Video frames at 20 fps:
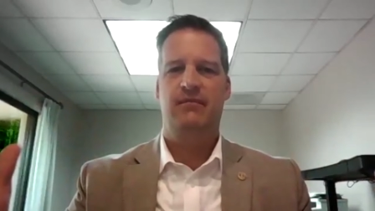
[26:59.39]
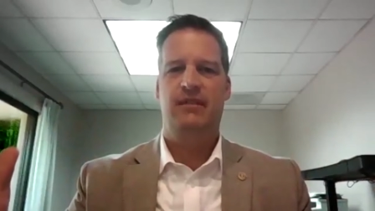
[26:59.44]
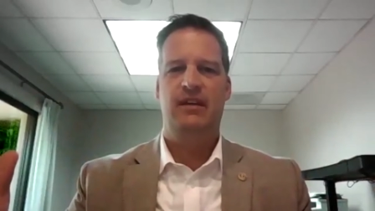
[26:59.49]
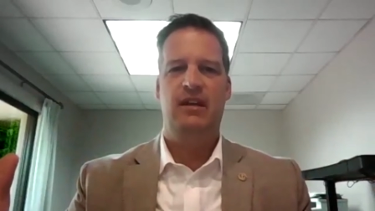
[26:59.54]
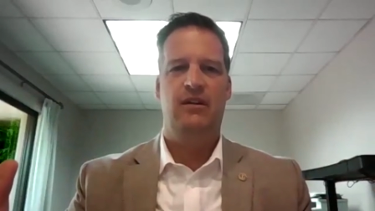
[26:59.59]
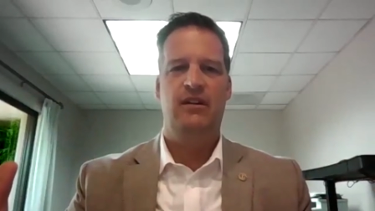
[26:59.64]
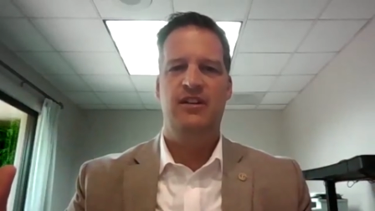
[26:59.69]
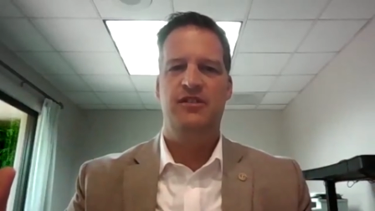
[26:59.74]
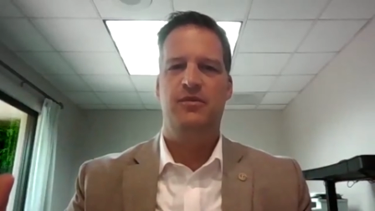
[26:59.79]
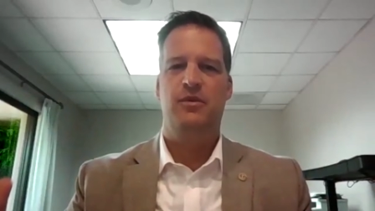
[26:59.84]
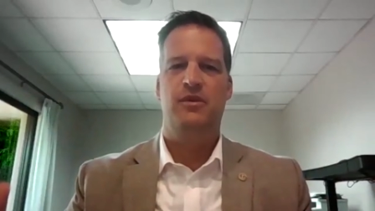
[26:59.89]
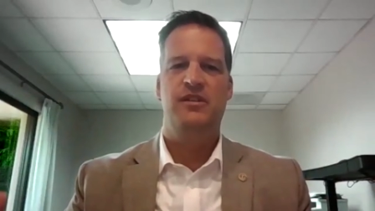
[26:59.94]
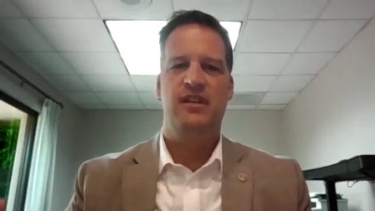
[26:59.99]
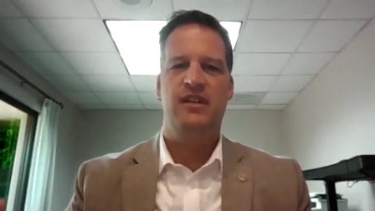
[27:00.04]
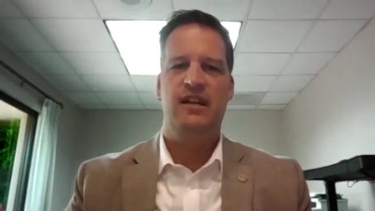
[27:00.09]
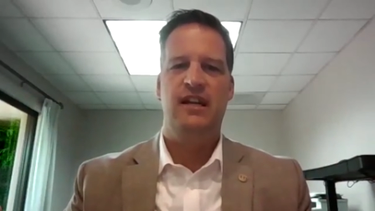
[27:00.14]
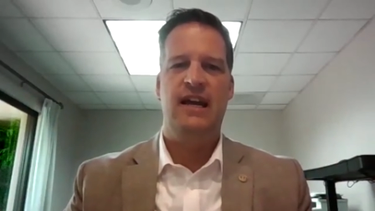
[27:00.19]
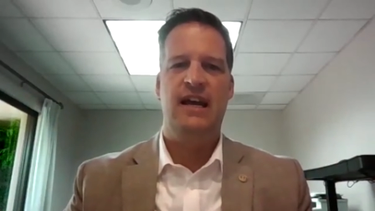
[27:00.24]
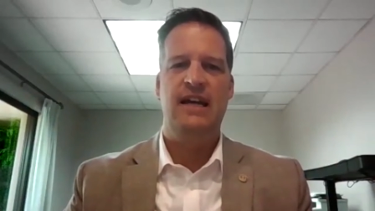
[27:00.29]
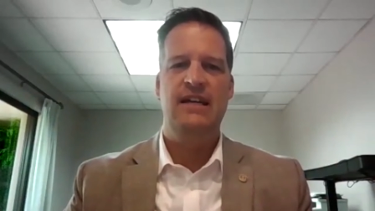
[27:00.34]
You know, this was
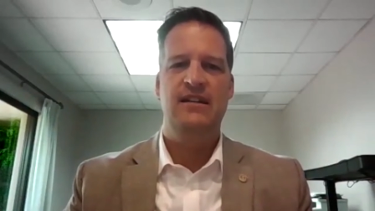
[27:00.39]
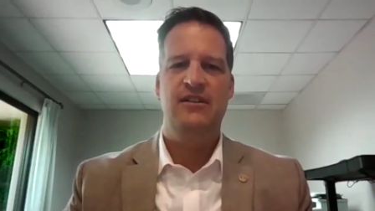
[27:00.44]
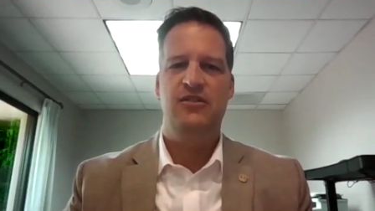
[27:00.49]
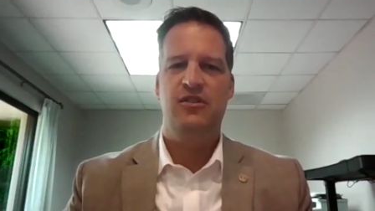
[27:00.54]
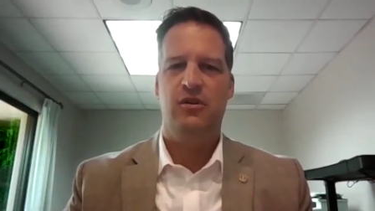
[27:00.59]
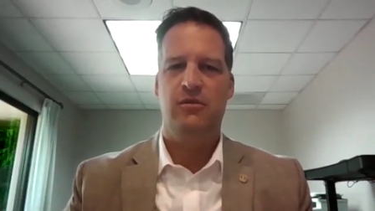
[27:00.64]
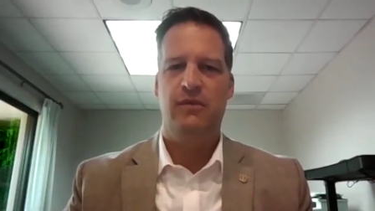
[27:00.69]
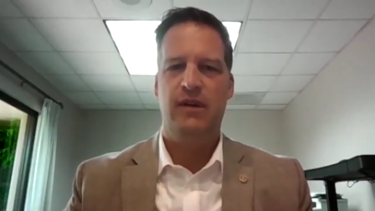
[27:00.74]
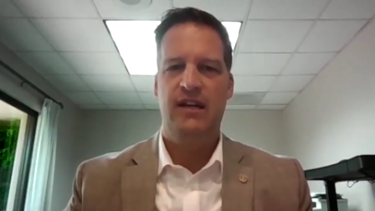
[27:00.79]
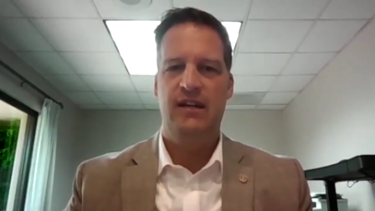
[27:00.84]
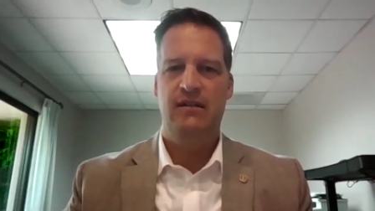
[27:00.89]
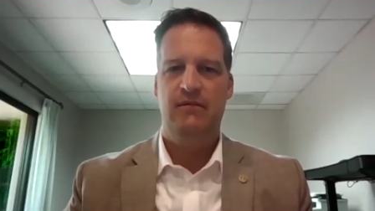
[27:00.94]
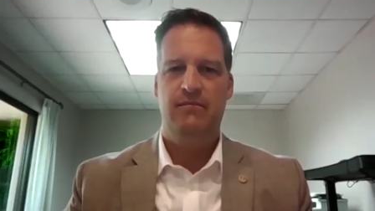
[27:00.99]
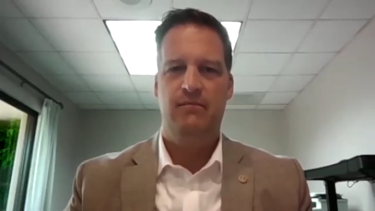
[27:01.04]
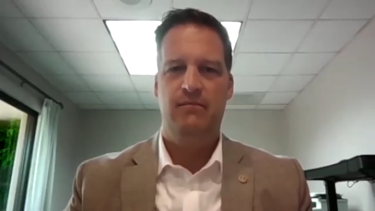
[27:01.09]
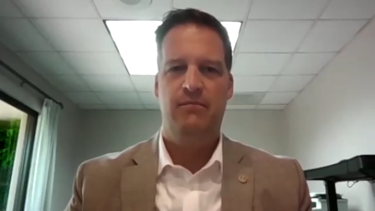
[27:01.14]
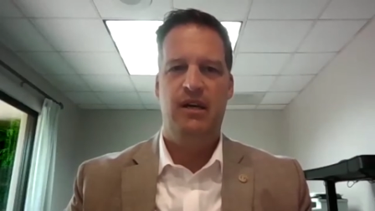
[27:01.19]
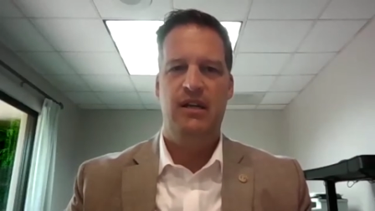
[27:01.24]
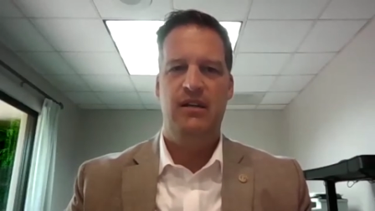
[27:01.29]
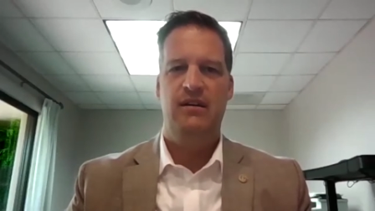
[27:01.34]
in the 90s already,
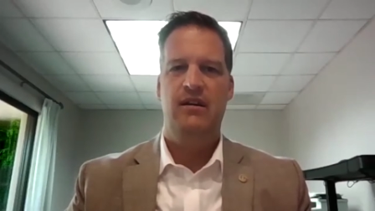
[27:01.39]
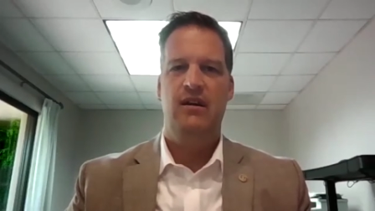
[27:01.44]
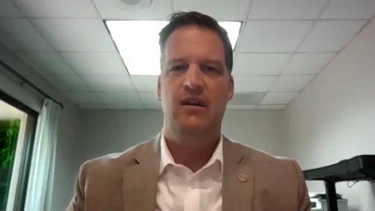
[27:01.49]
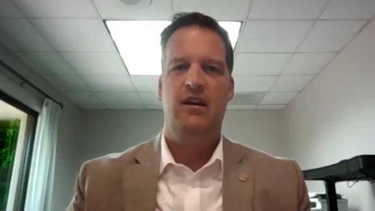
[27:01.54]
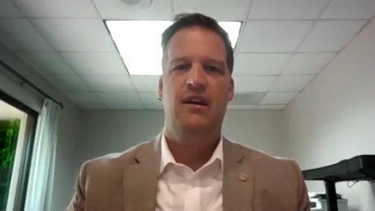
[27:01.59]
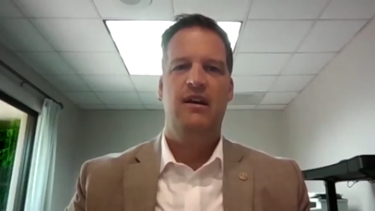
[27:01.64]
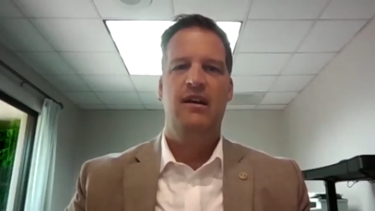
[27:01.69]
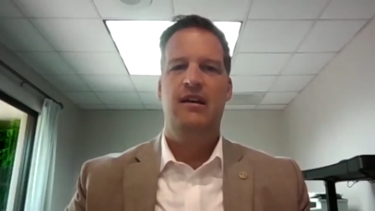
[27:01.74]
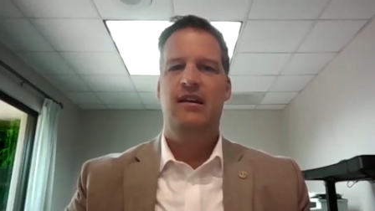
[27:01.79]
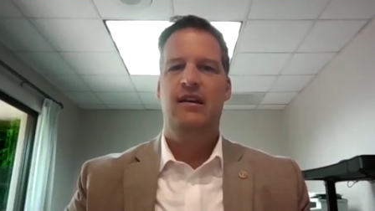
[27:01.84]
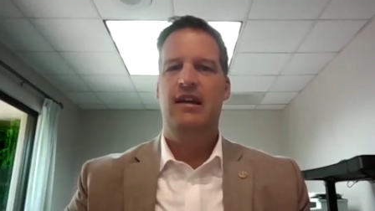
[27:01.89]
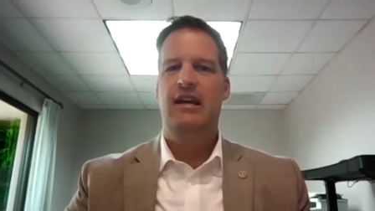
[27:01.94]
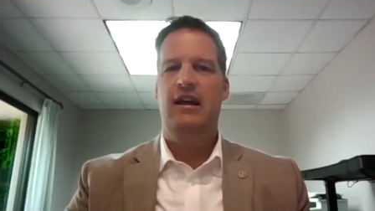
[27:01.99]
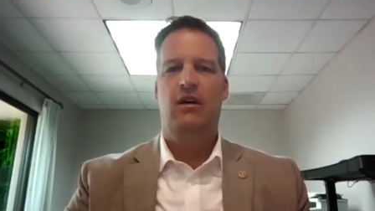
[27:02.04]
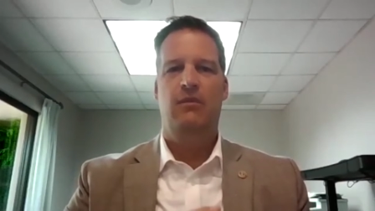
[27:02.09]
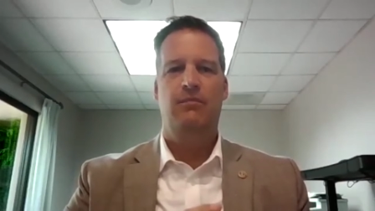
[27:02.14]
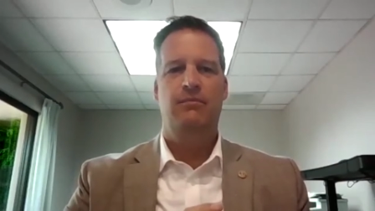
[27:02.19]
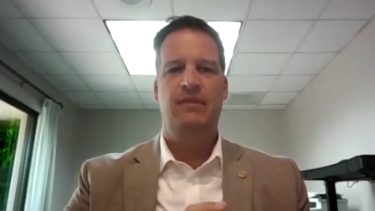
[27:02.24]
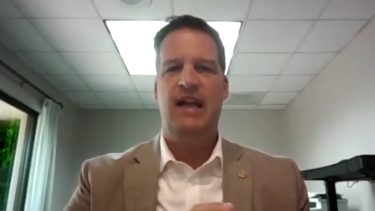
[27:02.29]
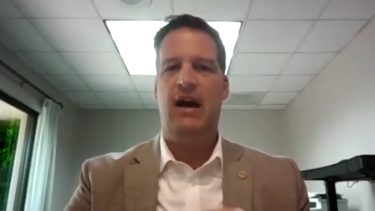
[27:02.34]
but you
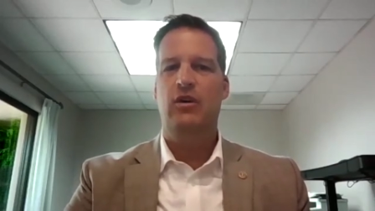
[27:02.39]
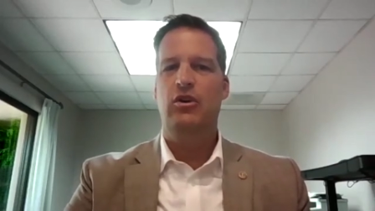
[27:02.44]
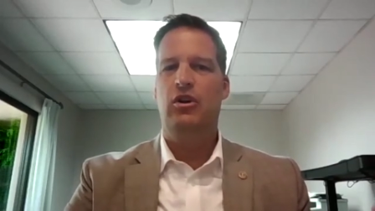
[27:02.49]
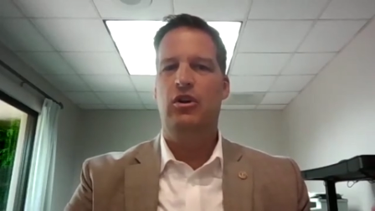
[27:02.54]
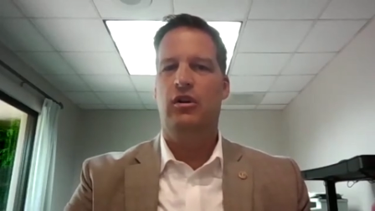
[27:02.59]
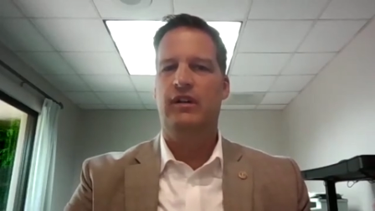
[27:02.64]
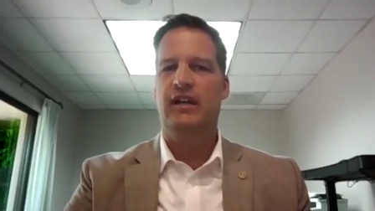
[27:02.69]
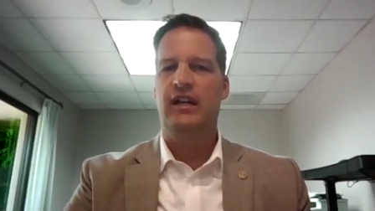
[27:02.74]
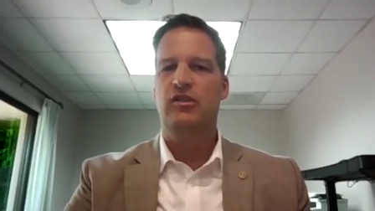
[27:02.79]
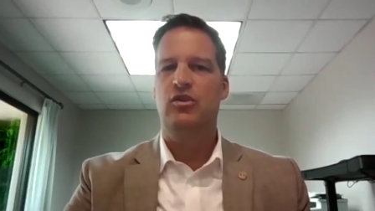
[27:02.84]
know, now you look